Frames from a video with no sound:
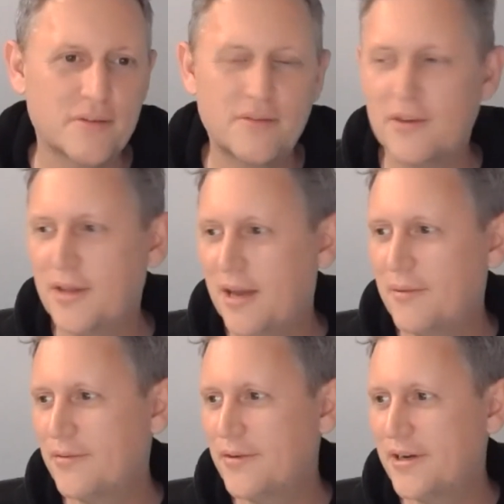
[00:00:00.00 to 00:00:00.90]
So that
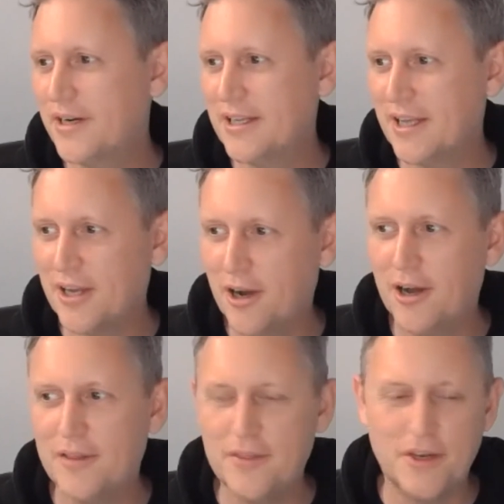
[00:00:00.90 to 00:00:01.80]
was very like
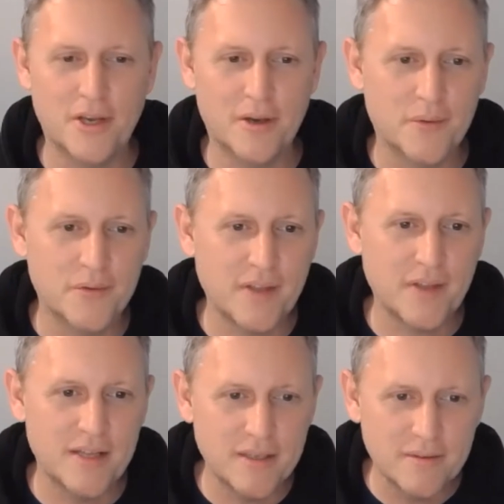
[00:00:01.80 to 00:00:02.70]
on the nose.
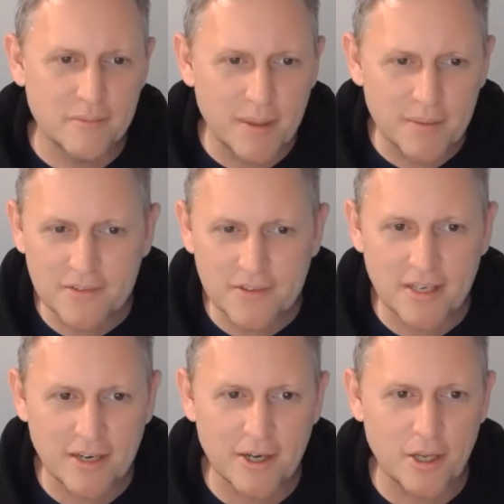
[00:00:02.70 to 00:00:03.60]
And then Remkus
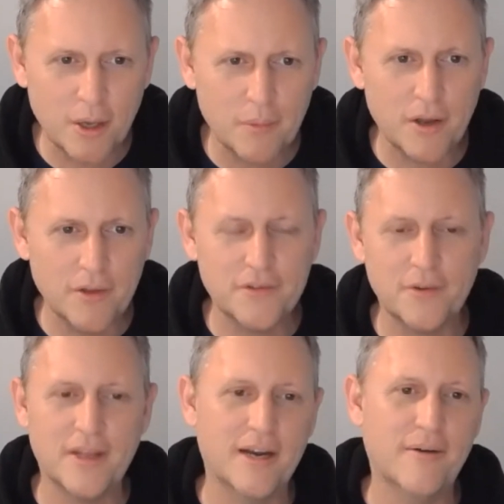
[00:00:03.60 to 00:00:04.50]
and Carrie, y'all were
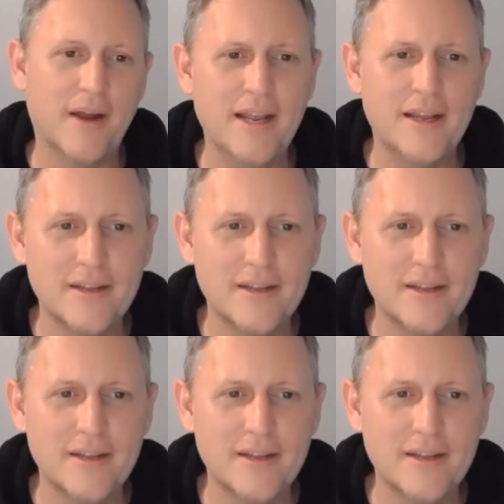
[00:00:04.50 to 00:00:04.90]
also there, right?